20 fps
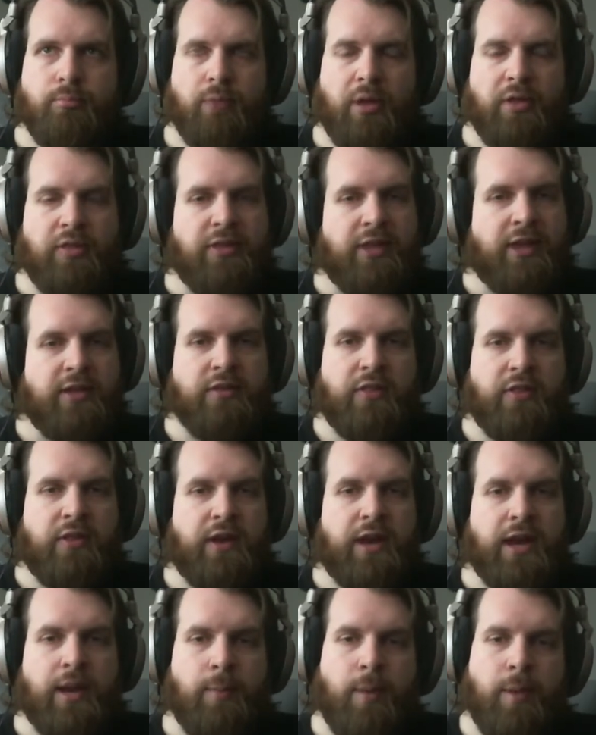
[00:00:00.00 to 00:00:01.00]
in the end of the
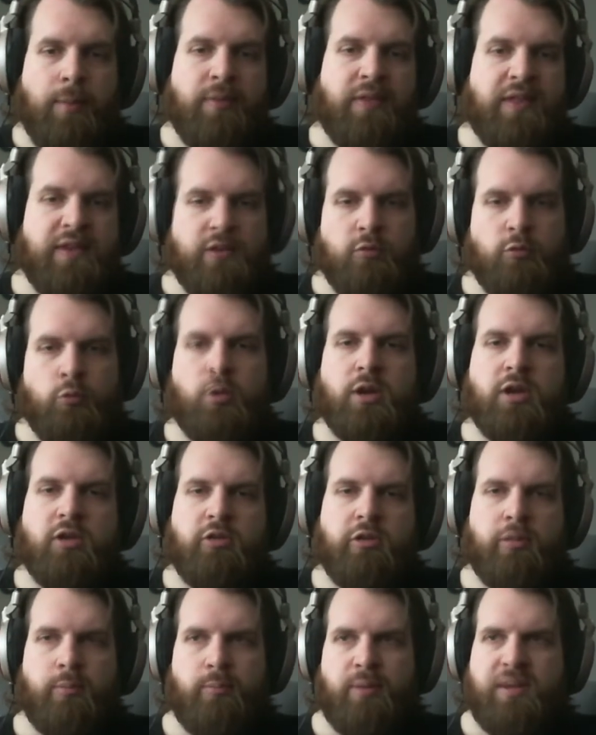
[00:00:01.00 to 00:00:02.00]
day, maybe they did
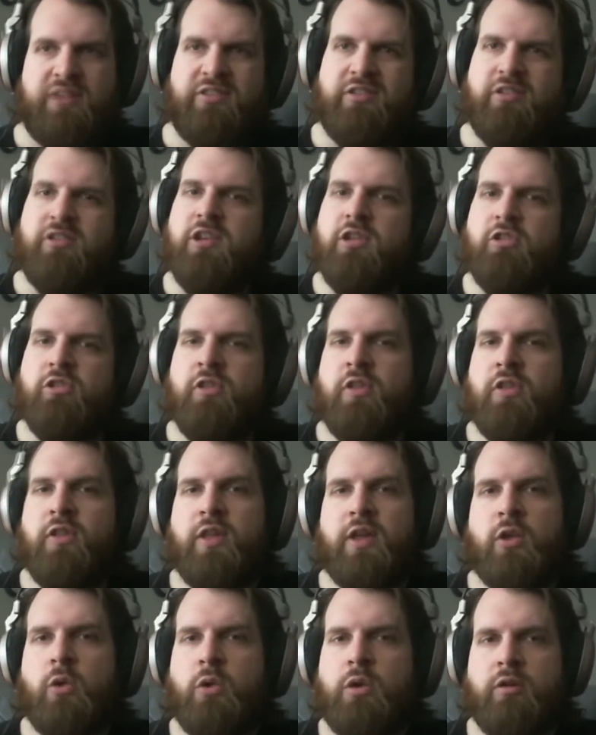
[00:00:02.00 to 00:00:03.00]
reach the best decision that
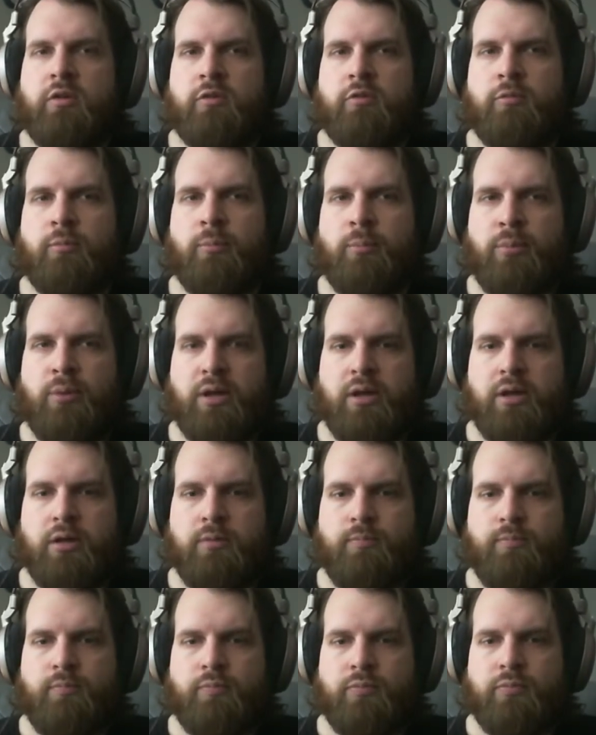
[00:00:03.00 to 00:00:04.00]
they could have,
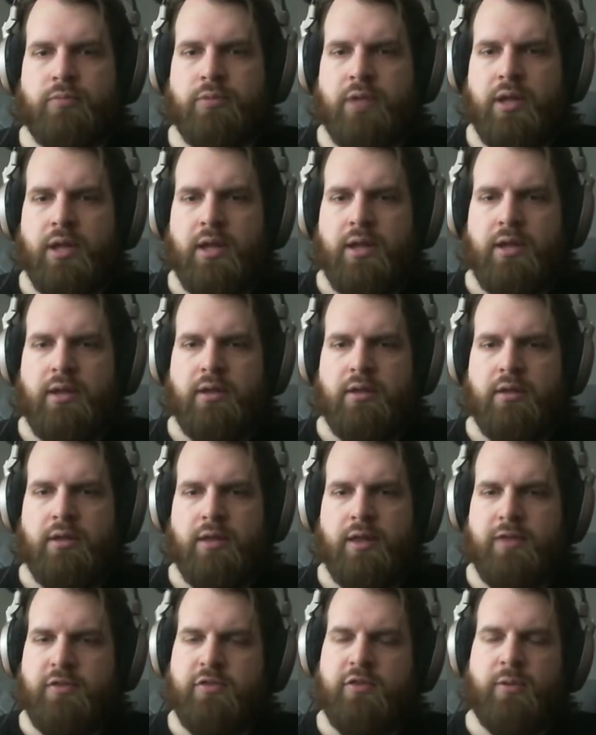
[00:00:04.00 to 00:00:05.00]
but
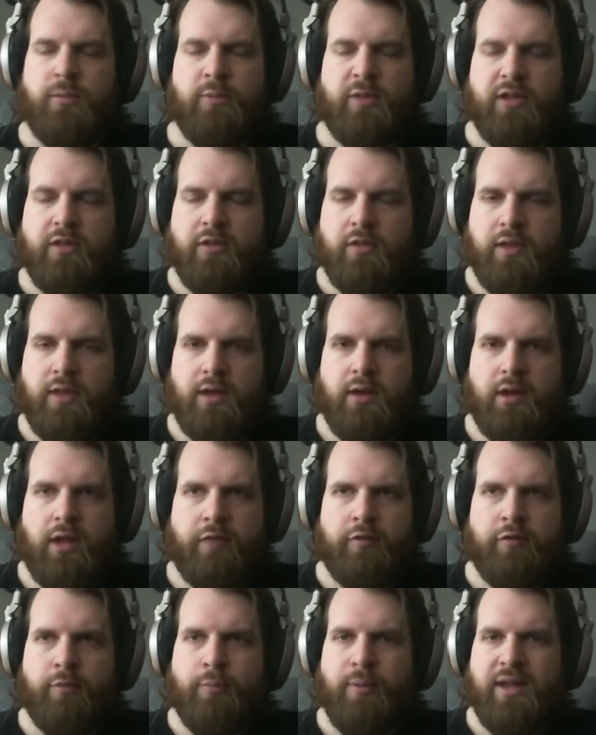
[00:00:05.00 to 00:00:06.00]
it's something that
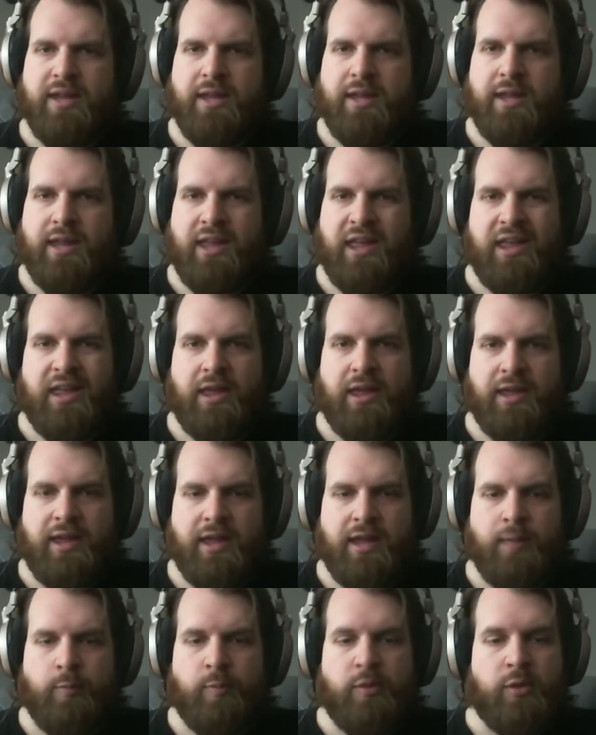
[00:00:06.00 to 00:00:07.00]
if you're making a
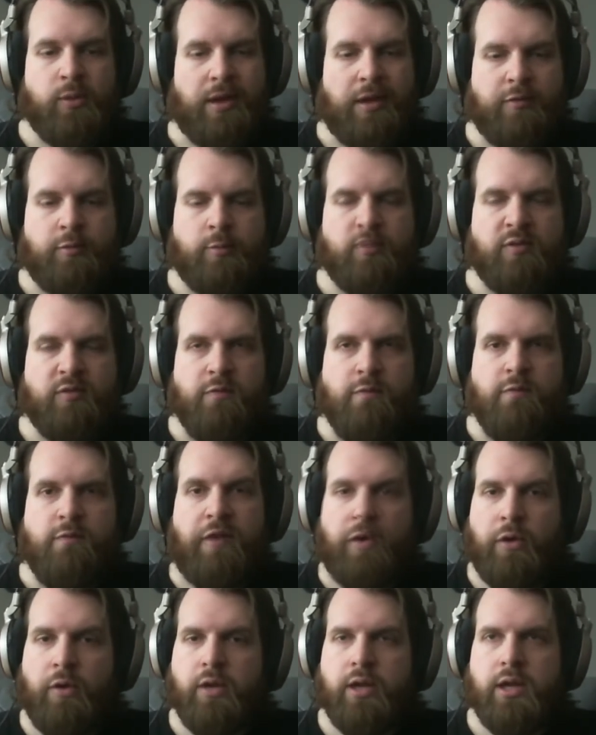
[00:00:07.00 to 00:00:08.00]
game that you have to be
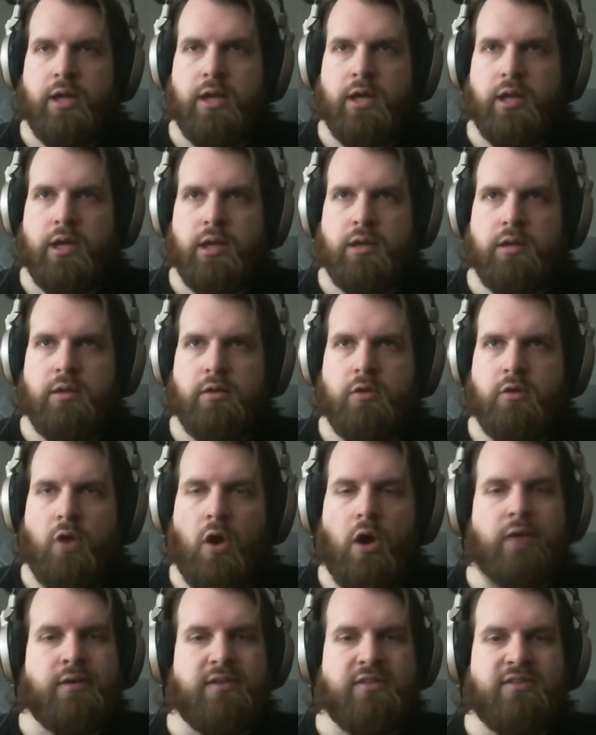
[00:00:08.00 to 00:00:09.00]
very
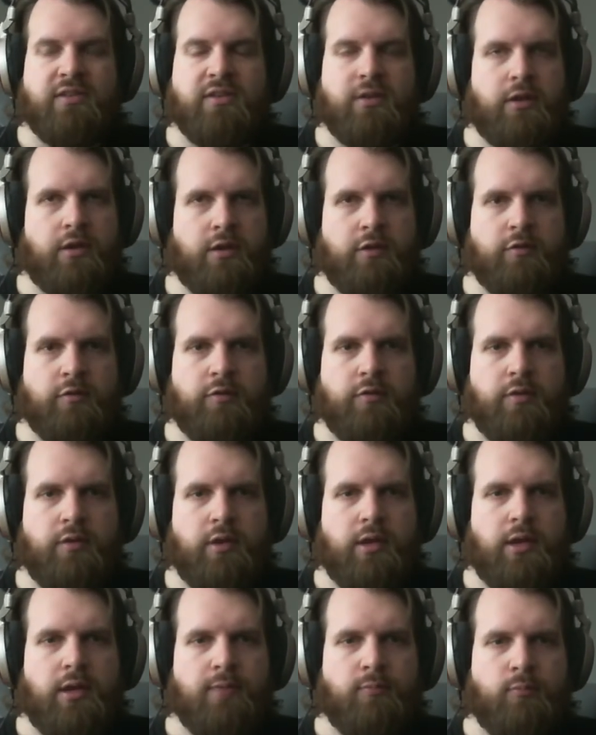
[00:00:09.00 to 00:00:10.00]
cognizant of,
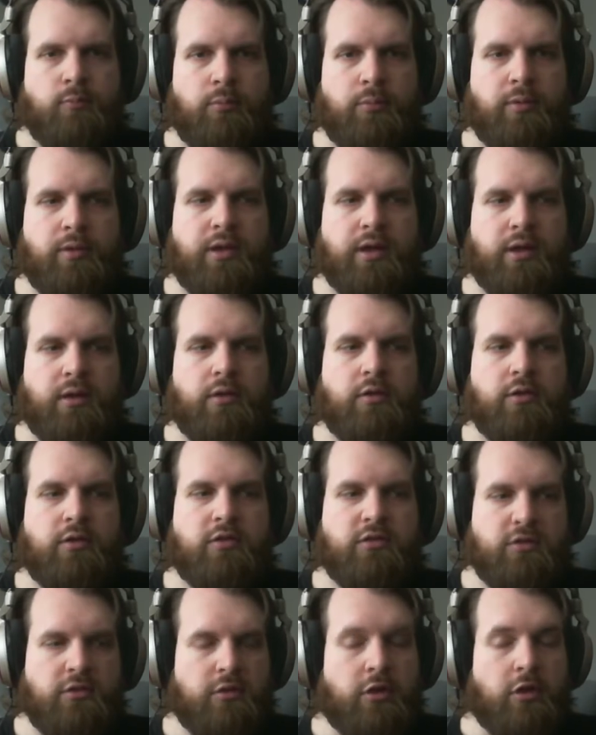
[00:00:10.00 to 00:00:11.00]

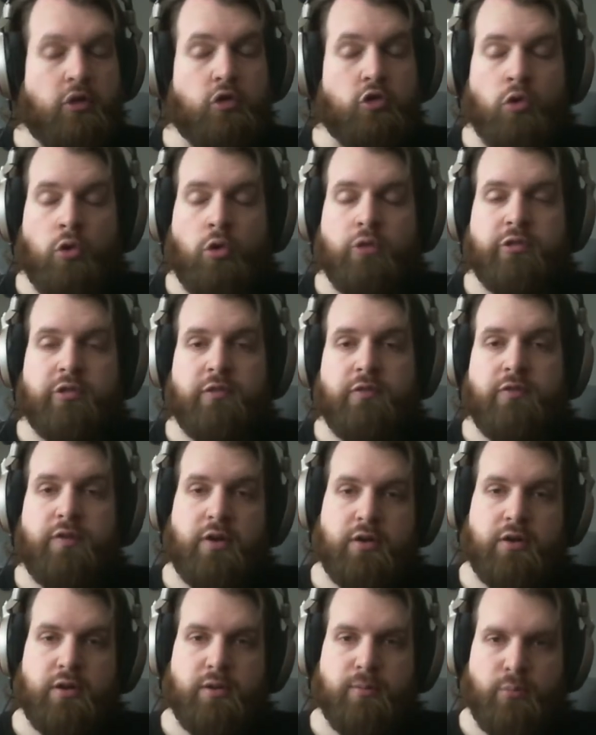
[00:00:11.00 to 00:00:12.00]
because controls are
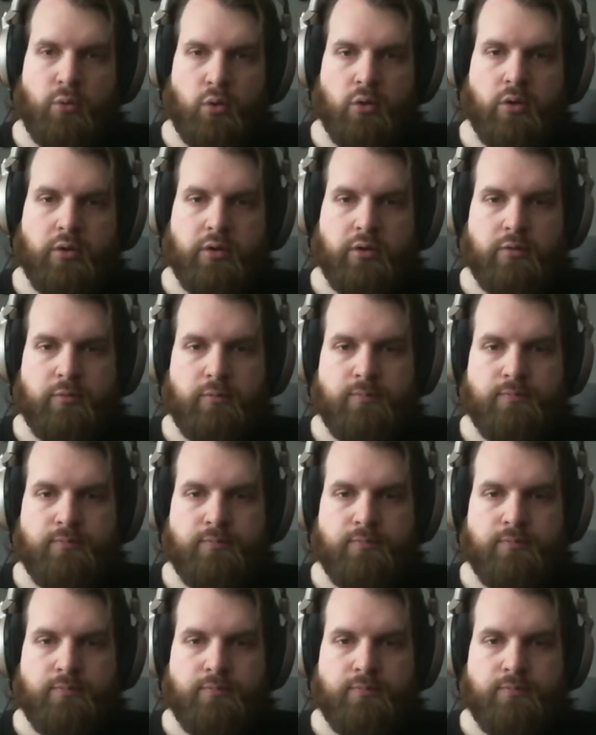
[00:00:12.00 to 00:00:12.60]
very important,